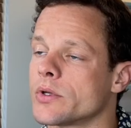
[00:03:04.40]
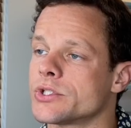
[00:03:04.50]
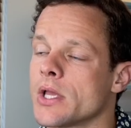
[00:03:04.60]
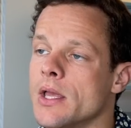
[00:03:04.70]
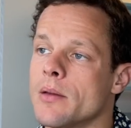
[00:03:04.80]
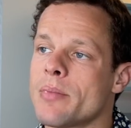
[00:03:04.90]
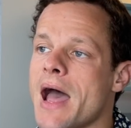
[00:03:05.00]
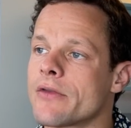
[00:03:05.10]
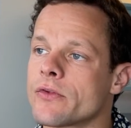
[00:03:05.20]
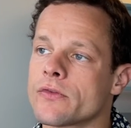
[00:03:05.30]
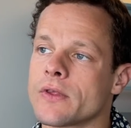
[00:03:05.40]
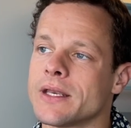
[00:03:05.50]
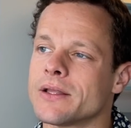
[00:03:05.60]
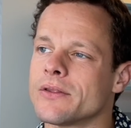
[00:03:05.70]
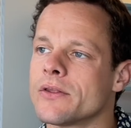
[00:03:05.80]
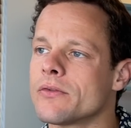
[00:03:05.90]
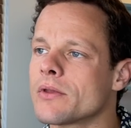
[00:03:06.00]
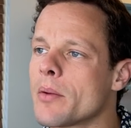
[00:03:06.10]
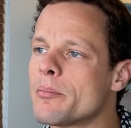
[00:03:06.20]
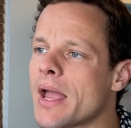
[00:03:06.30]
which passes in a
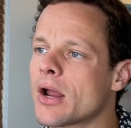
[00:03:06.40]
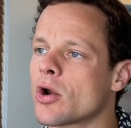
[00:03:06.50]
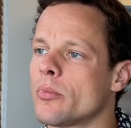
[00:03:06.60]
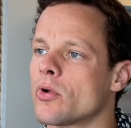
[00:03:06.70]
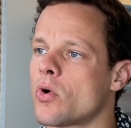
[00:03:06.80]
comparable